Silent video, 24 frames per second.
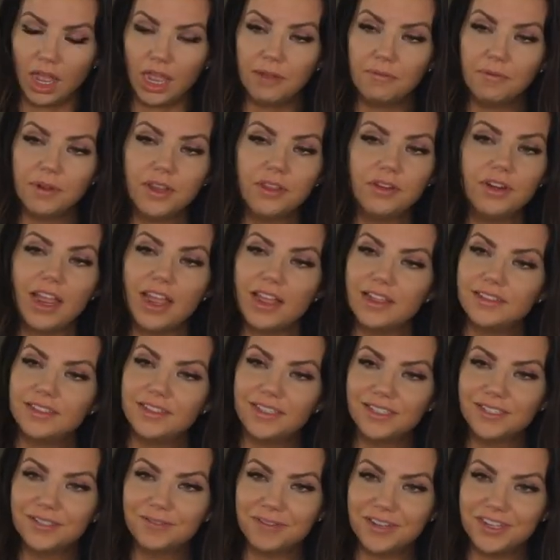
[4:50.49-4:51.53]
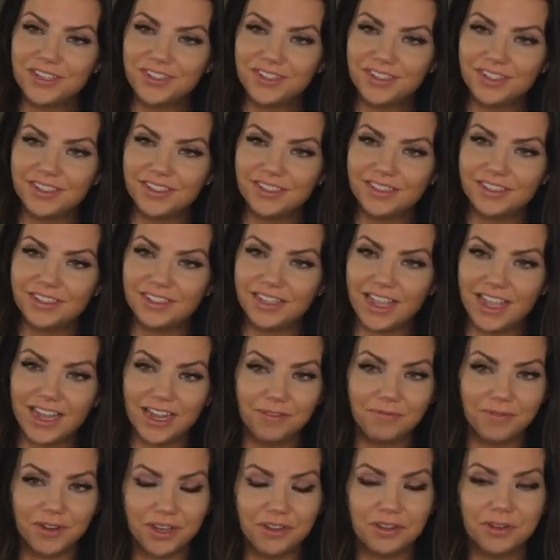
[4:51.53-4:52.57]
I want you to ask these questions and I
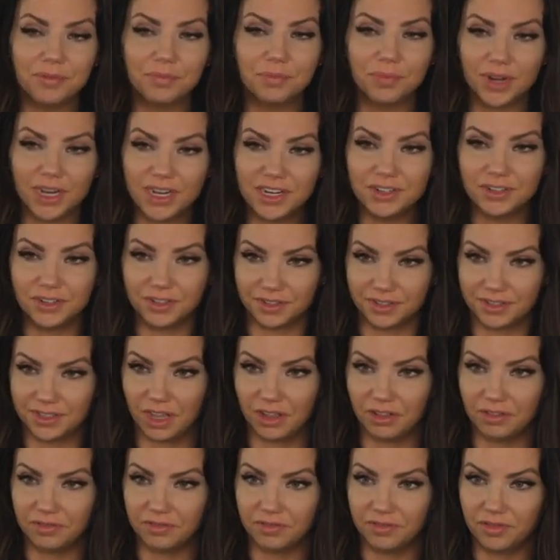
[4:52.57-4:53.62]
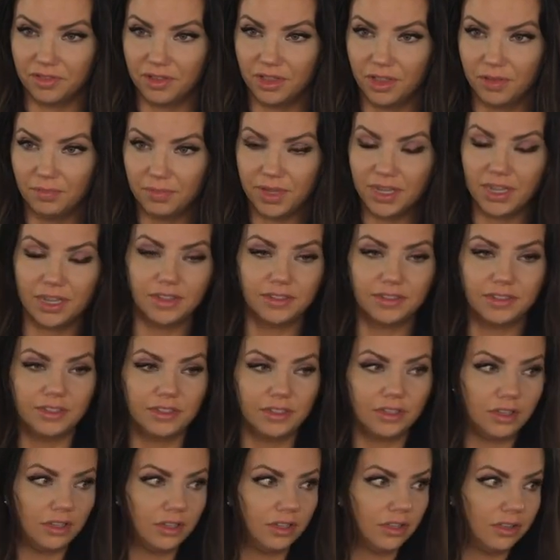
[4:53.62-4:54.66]
want you to brace yourself because,
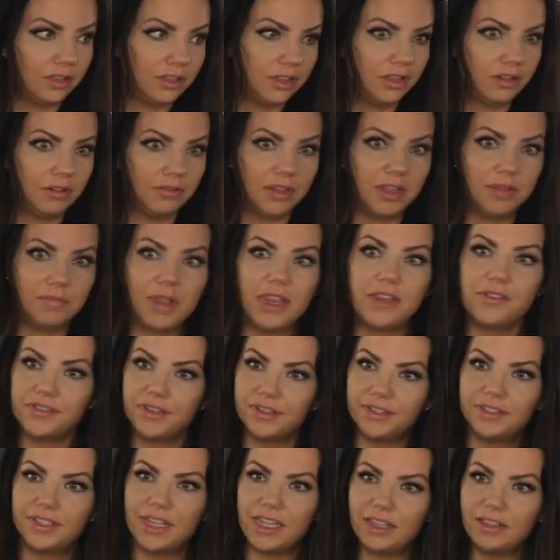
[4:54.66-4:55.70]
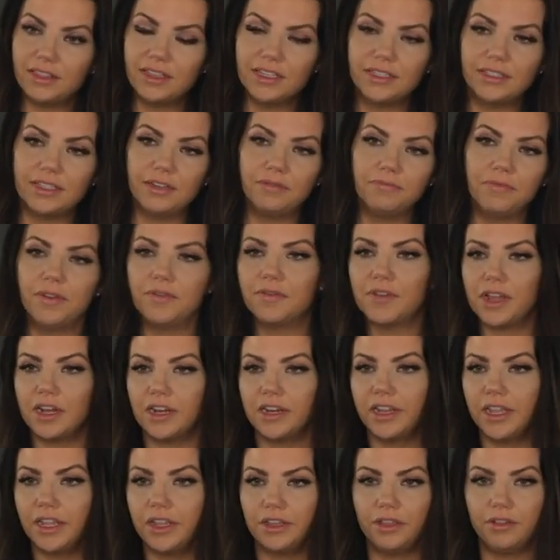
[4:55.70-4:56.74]
you know, he might just say, listen, we've got to
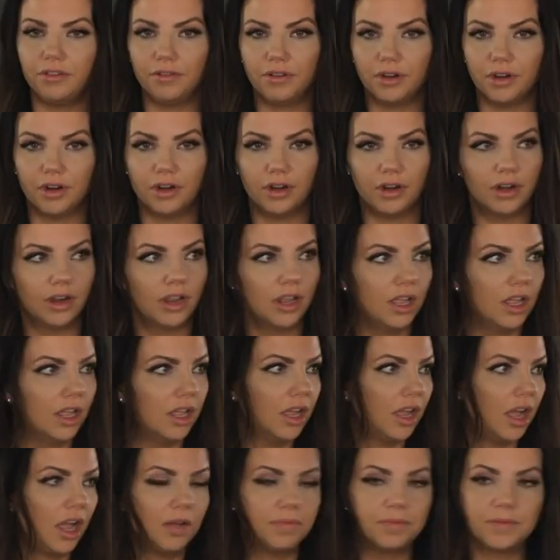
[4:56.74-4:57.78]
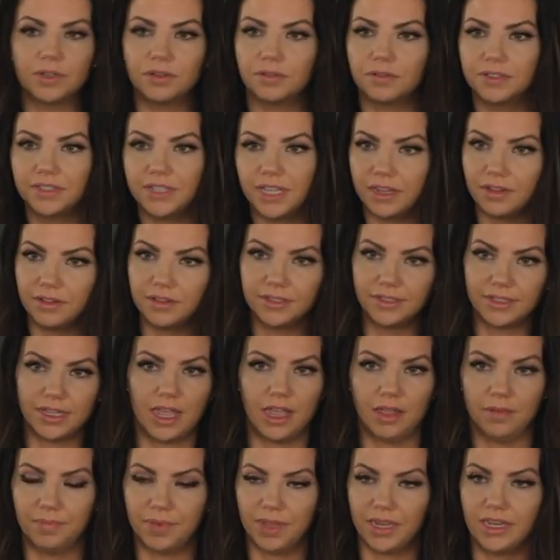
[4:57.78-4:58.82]
get your optical sales
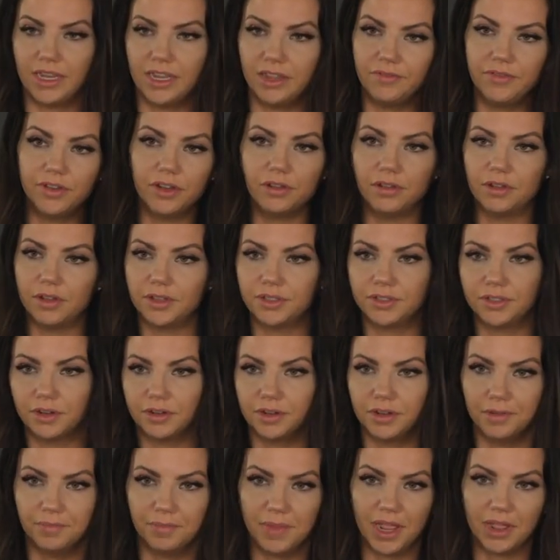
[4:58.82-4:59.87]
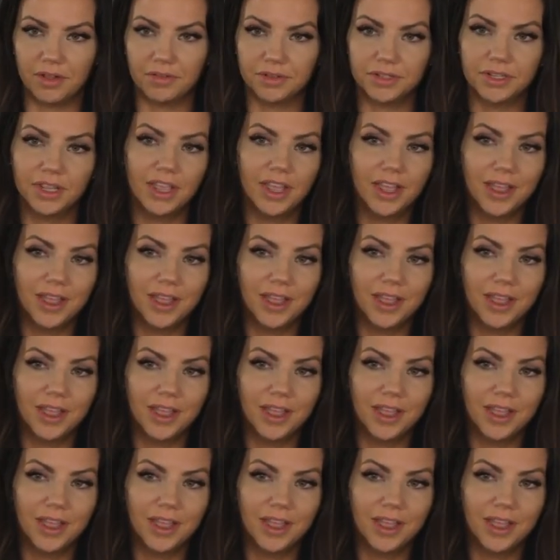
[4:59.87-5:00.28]
up and give you a certain amount.